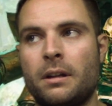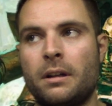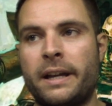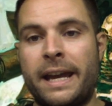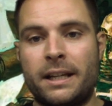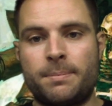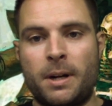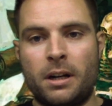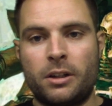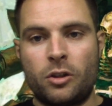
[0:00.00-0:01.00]
hex
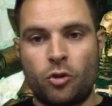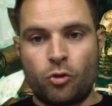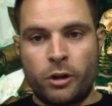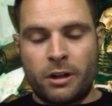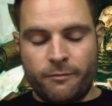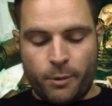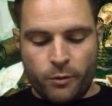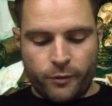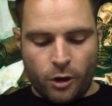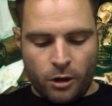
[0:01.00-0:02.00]
mark destroyer have
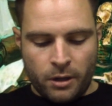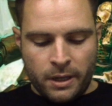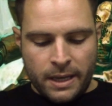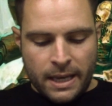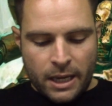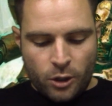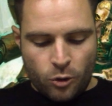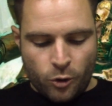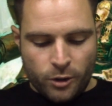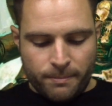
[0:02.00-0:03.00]
both got.
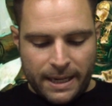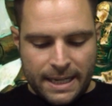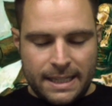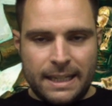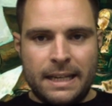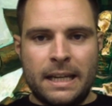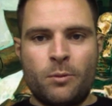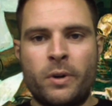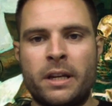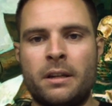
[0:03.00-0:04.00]
You can basically,
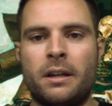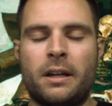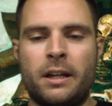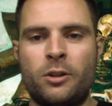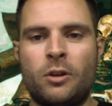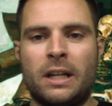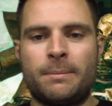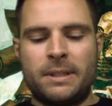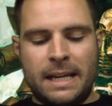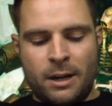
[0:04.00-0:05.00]
when a unit
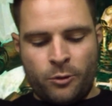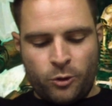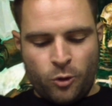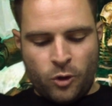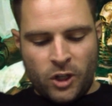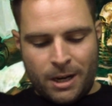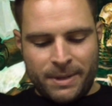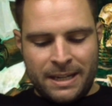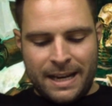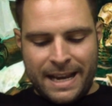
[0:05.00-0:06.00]
comes down, you can come
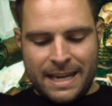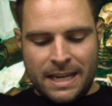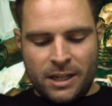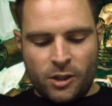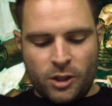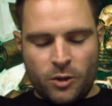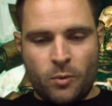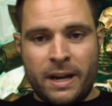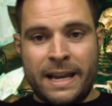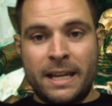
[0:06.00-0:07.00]
in 18 inches
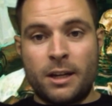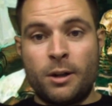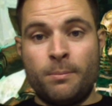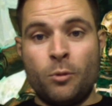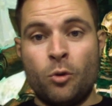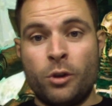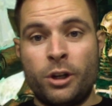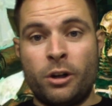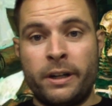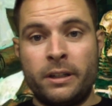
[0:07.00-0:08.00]
away and more
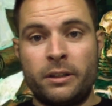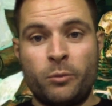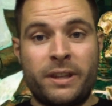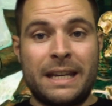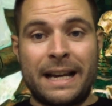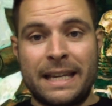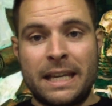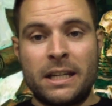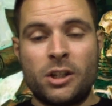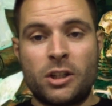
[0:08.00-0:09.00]
than within
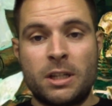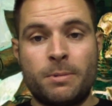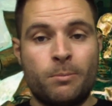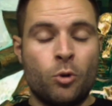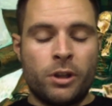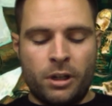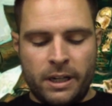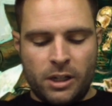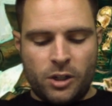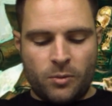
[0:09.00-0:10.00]
18 inches, but more than 9
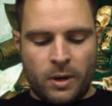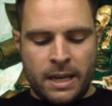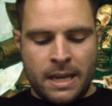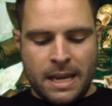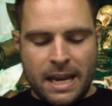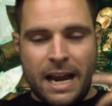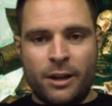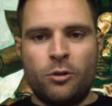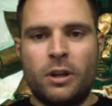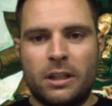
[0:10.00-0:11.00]
inches away, and
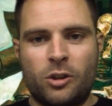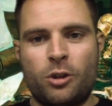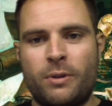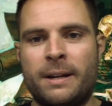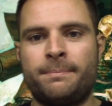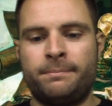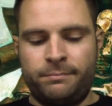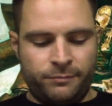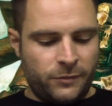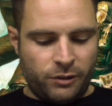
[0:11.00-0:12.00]
you get to shoot at them.
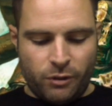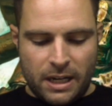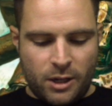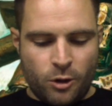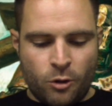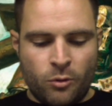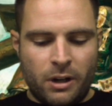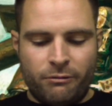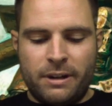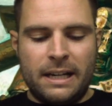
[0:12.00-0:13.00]
It's really cool. I
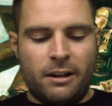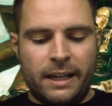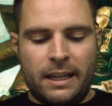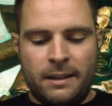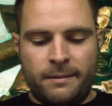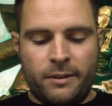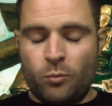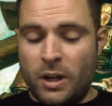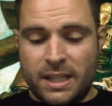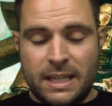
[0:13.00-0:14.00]
really like it.
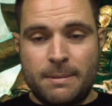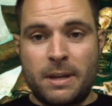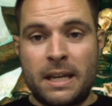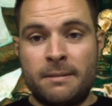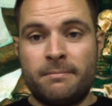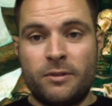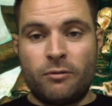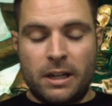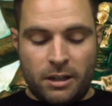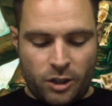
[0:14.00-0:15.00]
1 CP. It's a
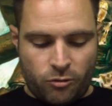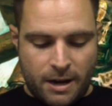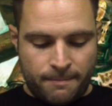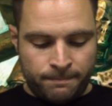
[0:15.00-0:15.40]
really nice strat.